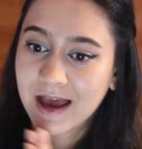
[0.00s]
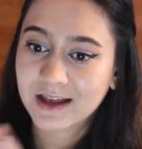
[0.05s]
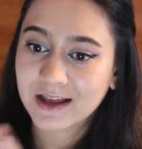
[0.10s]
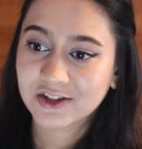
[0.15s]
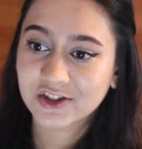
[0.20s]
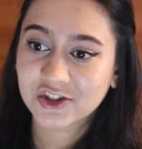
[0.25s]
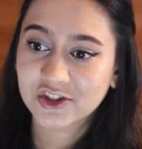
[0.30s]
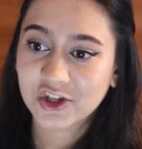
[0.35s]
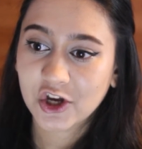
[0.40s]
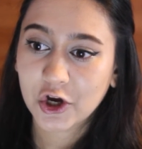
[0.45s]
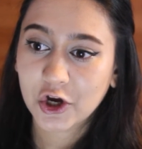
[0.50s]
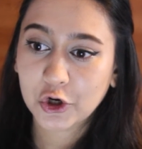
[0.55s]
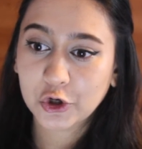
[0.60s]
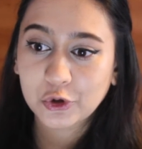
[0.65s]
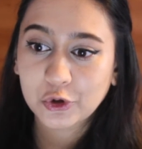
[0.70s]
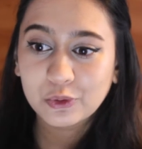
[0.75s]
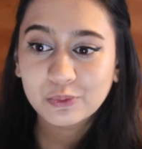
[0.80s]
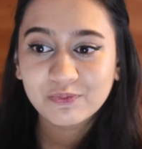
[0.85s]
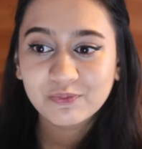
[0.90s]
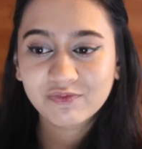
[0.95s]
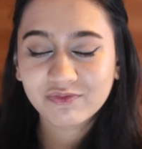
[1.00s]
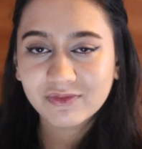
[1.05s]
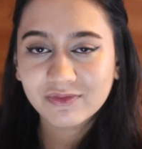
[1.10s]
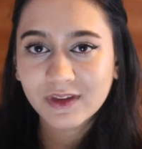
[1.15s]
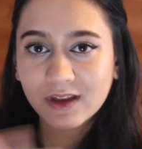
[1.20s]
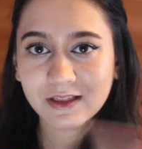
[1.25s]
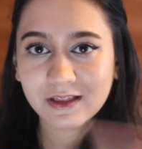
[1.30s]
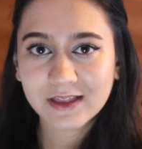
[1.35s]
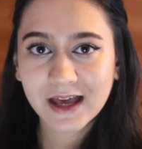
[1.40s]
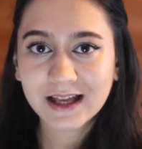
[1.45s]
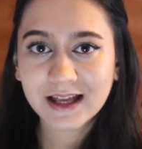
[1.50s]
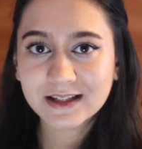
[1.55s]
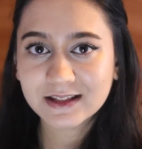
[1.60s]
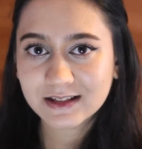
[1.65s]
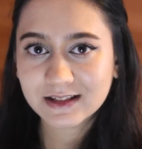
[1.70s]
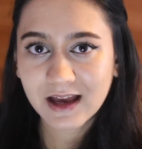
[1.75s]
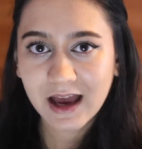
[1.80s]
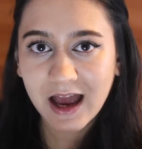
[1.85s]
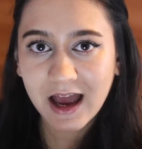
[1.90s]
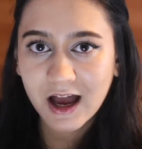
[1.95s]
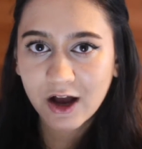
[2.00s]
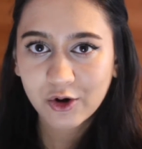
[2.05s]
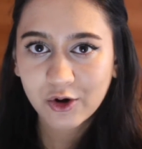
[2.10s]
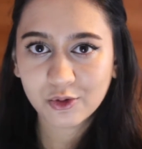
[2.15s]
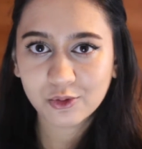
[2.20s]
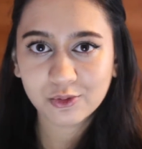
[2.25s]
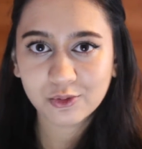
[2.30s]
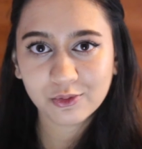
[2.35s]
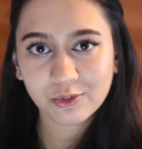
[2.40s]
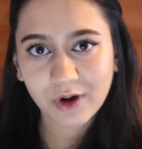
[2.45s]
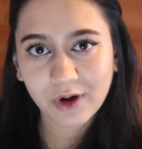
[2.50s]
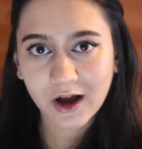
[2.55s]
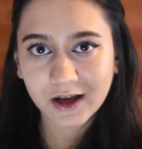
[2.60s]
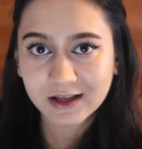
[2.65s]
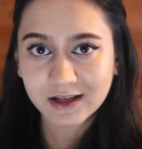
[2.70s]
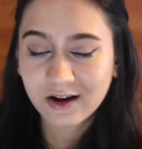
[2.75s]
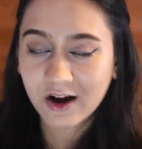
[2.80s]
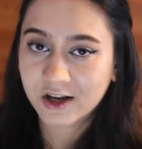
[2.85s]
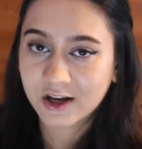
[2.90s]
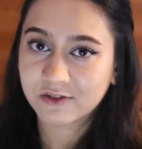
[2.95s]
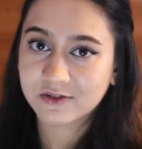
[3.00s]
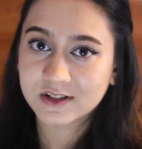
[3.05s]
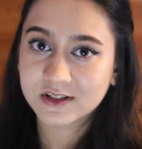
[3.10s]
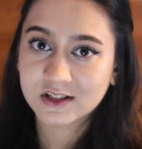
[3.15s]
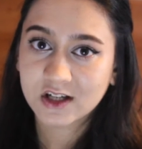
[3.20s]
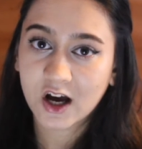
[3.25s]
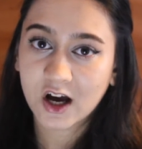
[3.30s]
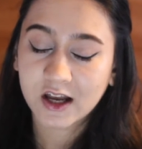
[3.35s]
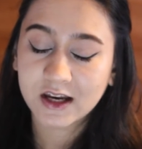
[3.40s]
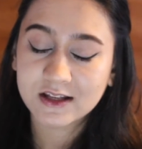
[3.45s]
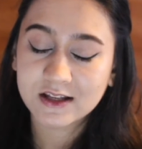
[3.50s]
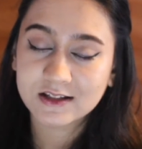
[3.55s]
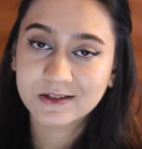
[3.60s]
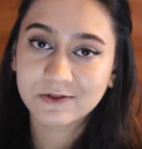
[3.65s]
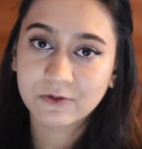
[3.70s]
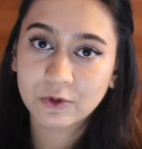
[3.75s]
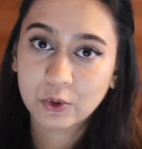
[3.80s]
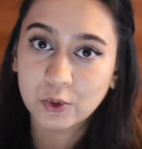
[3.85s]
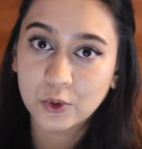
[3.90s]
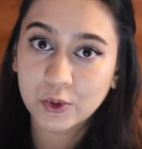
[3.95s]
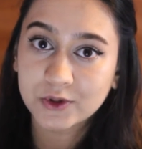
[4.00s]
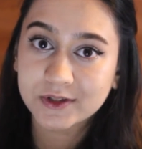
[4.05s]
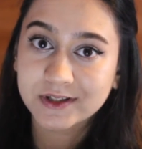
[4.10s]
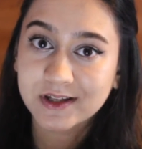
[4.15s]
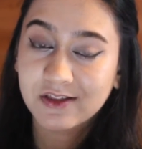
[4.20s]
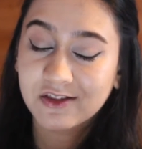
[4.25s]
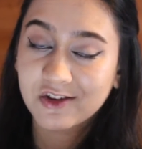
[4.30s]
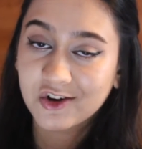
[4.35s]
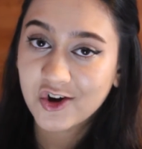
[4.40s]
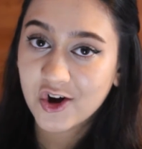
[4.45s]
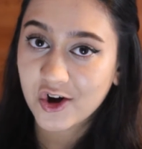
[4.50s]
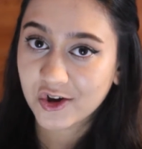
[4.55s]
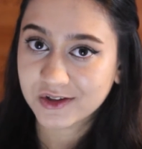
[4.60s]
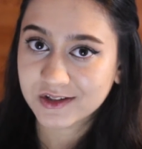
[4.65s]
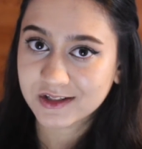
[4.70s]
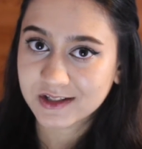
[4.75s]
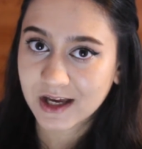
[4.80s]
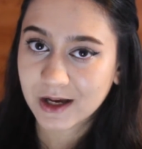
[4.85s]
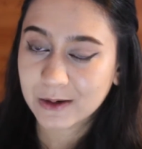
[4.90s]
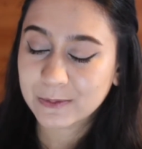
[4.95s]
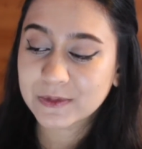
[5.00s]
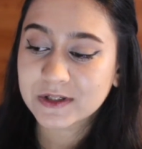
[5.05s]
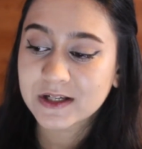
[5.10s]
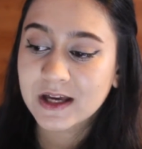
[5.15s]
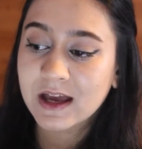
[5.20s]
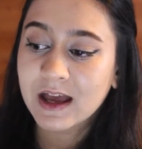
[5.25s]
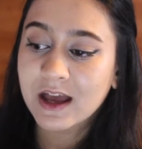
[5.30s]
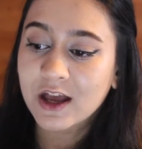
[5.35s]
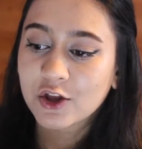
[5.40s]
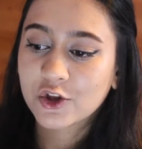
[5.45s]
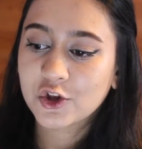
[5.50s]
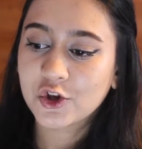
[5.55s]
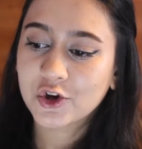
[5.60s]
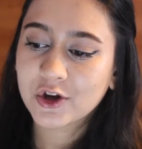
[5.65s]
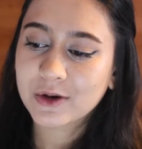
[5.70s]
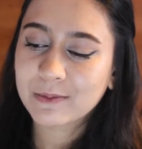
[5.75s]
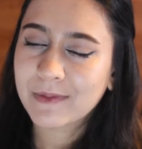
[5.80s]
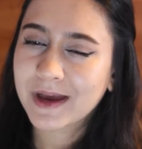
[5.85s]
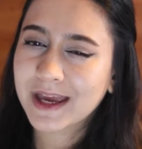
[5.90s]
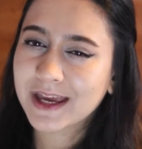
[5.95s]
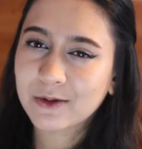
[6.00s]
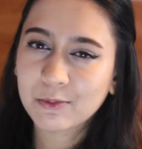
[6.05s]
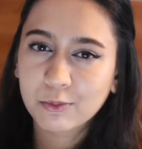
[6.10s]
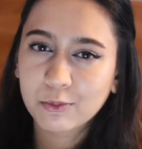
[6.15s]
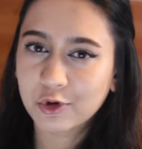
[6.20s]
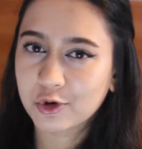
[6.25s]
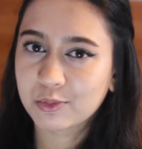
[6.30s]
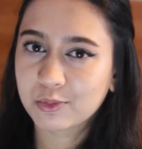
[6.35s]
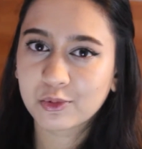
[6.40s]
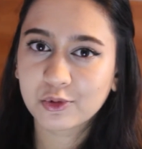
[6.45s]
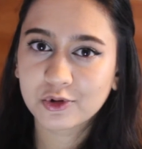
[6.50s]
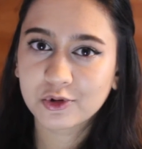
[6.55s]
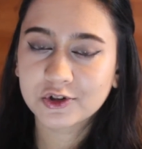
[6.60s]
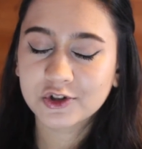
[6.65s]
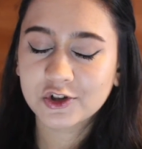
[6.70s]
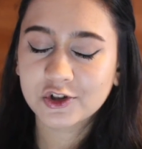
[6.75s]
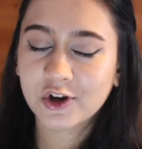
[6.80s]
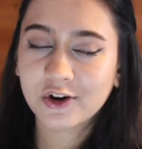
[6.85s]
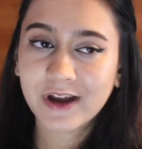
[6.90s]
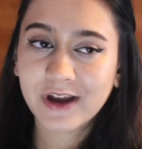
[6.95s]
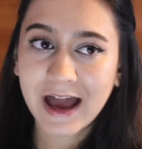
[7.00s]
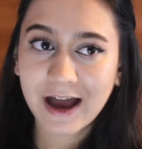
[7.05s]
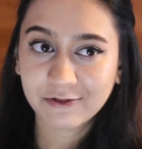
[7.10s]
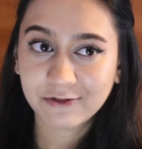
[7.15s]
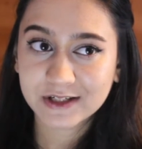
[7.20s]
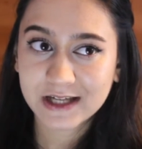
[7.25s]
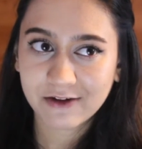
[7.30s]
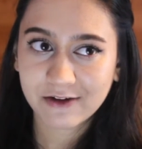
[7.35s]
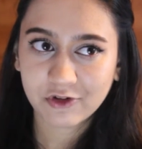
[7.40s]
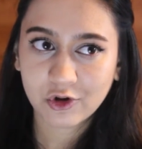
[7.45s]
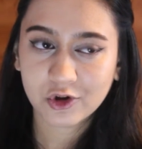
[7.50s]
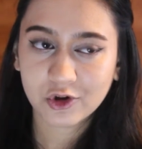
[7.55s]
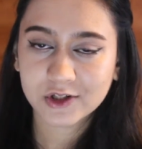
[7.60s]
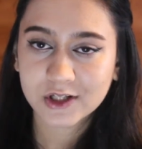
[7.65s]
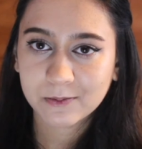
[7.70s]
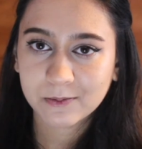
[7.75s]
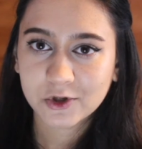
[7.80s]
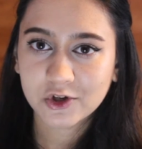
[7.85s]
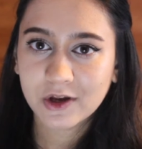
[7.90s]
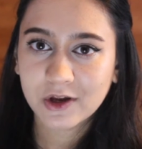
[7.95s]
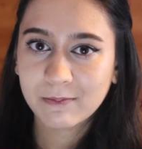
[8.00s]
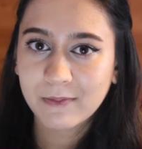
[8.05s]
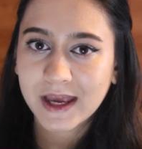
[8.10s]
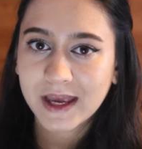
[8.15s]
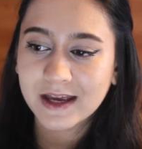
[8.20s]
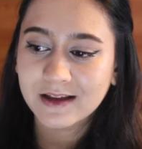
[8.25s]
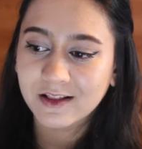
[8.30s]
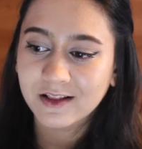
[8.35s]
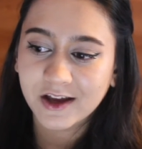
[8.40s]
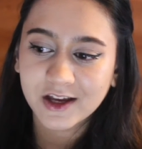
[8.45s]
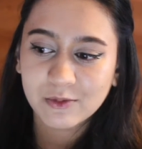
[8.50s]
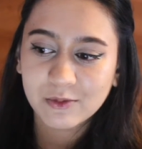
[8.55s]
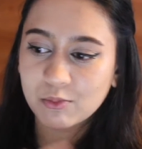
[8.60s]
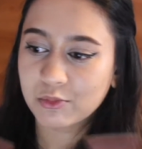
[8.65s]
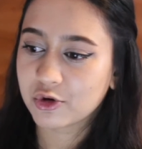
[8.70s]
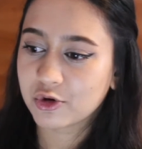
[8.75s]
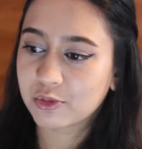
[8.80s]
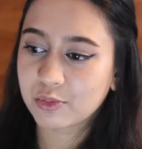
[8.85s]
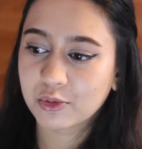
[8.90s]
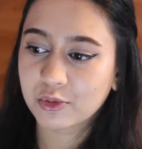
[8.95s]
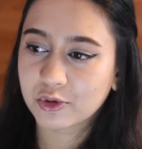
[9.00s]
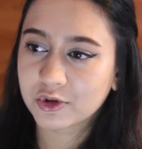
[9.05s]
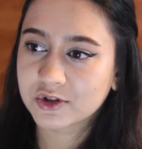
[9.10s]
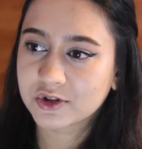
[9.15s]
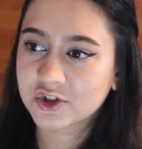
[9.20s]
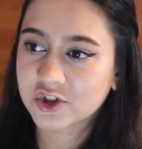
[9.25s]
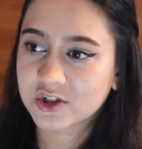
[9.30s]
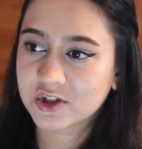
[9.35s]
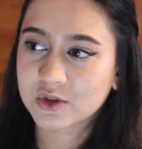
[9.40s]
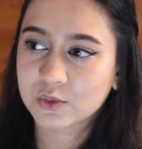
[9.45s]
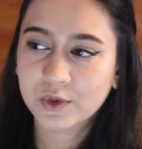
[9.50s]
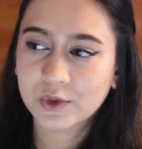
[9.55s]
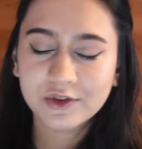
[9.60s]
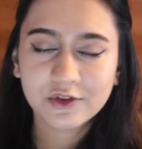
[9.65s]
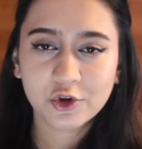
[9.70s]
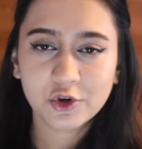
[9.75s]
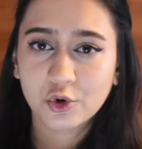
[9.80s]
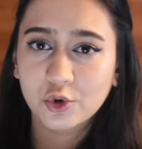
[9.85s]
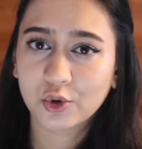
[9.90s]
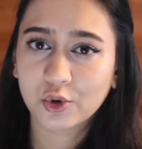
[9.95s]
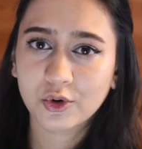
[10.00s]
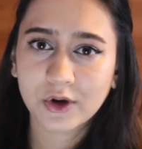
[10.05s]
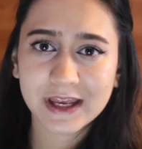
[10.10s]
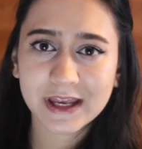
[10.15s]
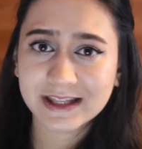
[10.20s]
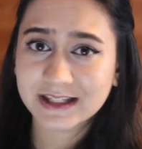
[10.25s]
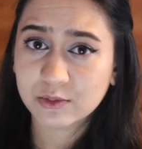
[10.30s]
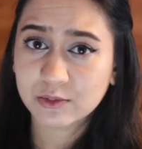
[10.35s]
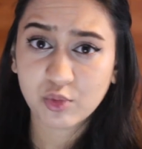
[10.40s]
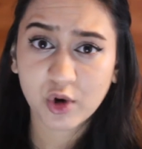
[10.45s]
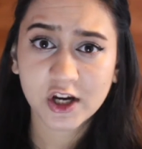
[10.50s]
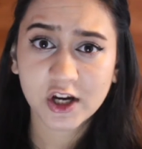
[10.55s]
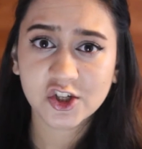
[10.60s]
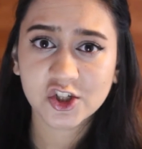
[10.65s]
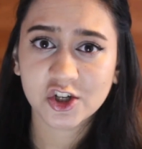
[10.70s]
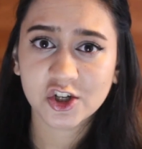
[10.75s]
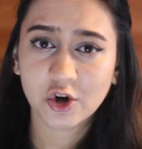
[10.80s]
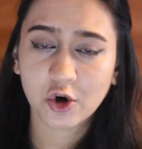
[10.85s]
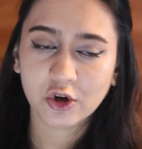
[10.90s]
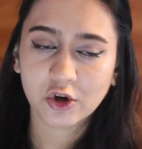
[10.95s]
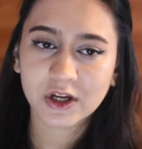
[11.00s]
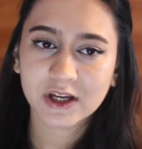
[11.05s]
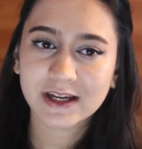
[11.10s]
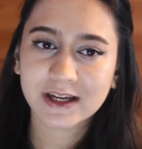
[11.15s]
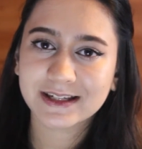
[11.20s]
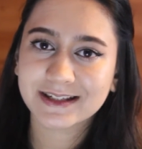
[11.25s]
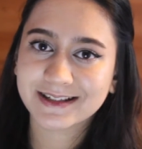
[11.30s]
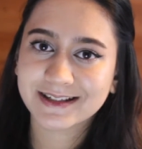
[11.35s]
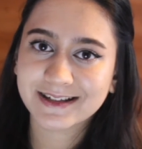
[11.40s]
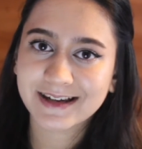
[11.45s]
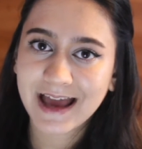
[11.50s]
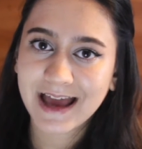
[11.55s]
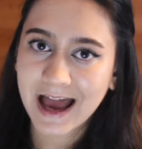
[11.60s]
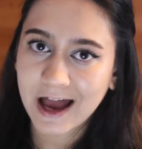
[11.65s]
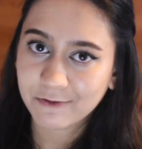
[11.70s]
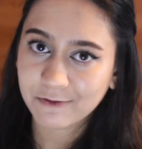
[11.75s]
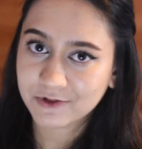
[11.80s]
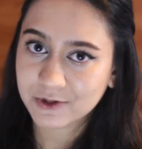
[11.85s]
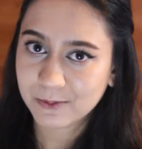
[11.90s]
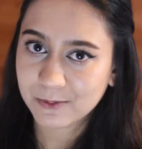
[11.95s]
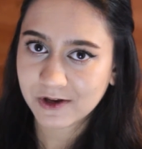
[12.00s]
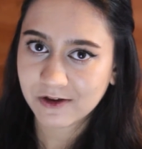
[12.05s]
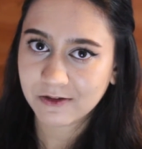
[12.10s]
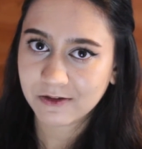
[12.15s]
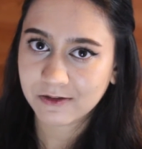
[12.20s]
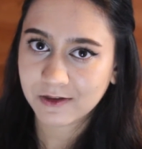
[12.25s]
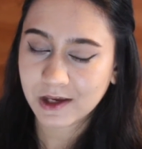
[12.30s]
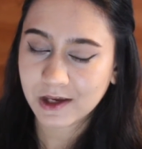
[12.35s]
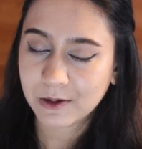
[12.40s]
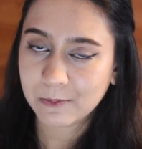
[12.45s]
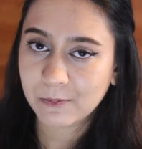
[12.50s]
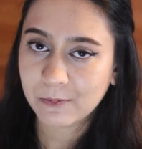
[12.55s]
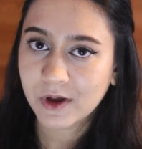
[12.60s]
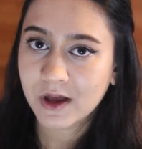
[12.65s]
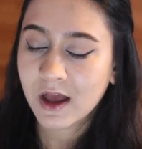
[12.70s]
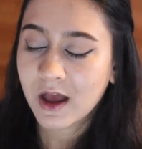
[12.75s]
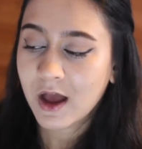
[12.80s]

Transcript: So that's how I kind of start, is of course the concept. You can make mood boards, you don't have to have a concept. You can make like mood boards just with your inspiration on it. It doesn't have to be a theme.